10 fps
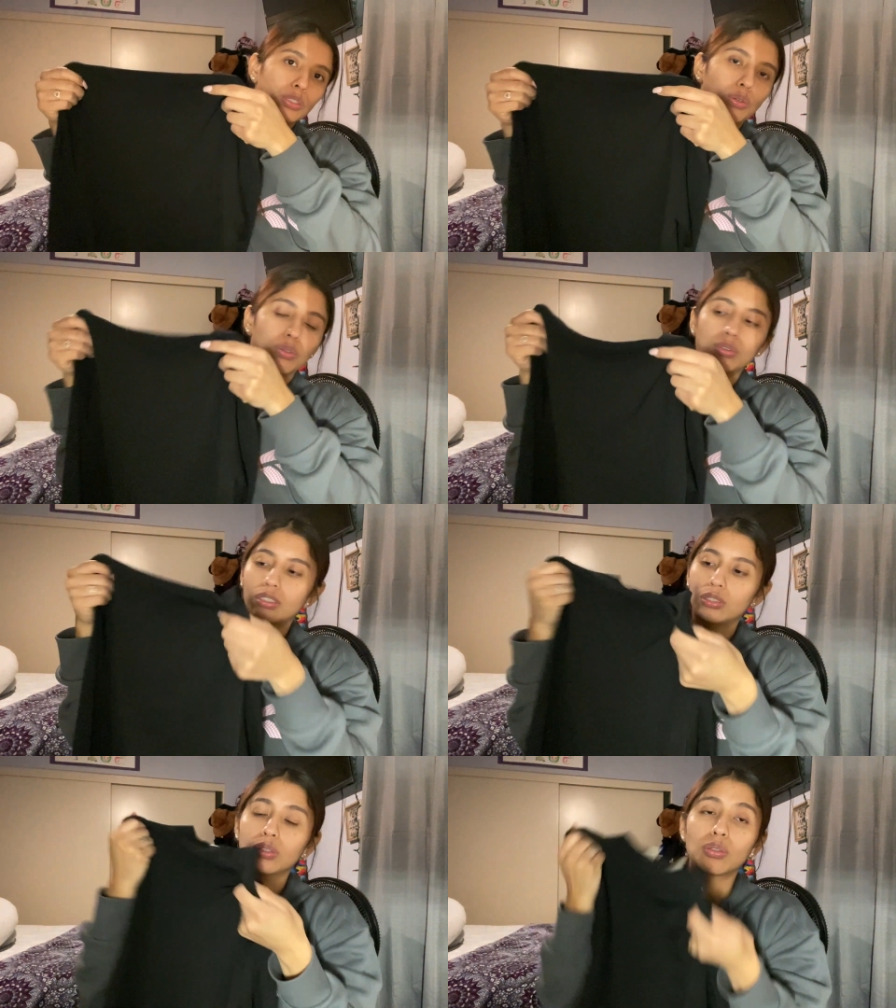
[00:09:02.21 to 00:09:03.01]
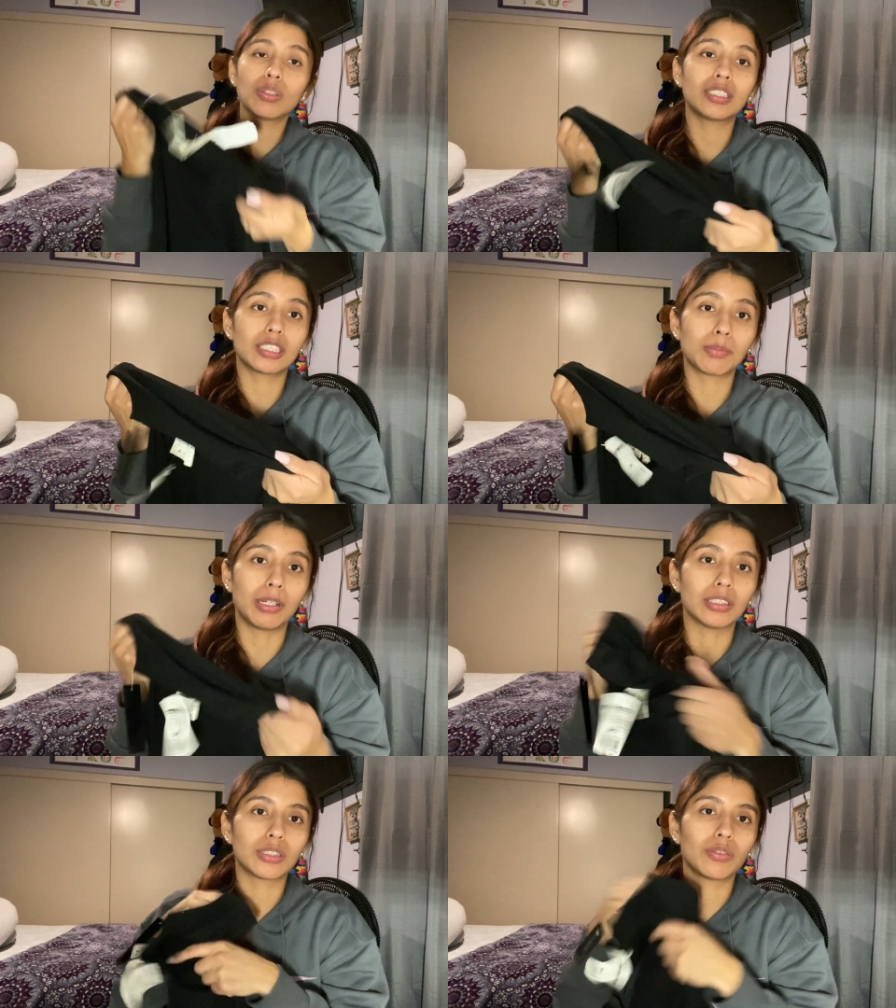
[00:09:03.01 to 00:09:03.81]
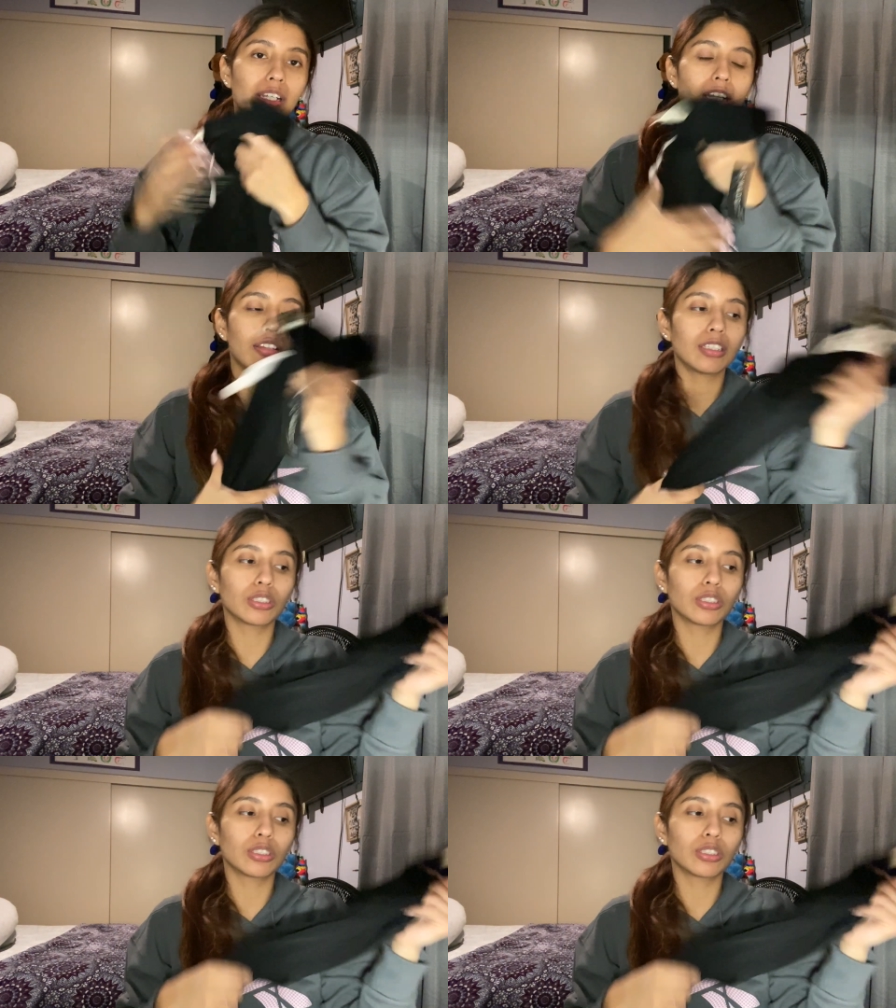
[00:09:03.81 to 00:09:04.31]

cold, this was only six bucks. So right now that it's